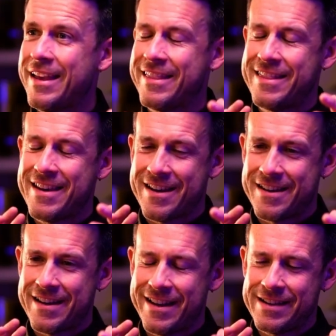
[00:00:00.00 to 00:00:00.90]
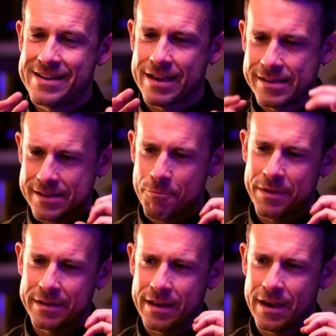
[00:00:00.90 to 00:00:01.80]
there, it does
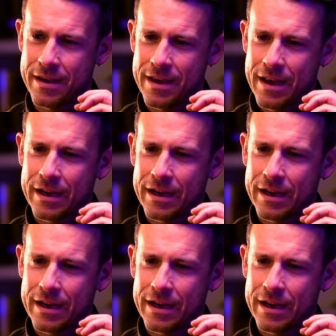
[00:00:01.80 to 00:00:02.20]
something that